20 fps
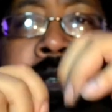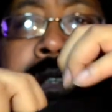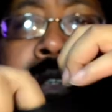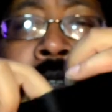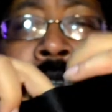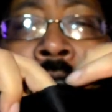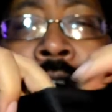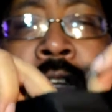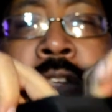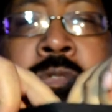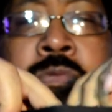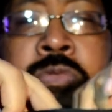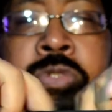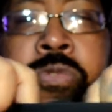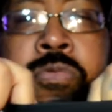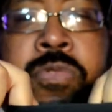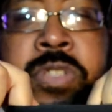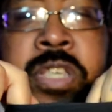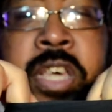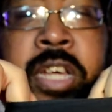not no
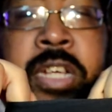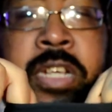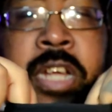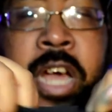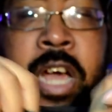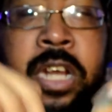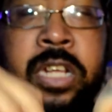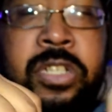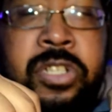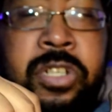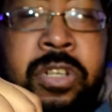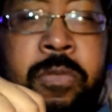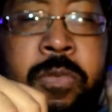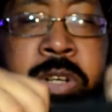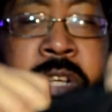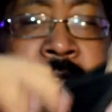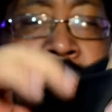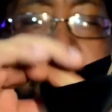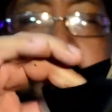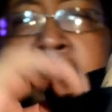new technology or whatever,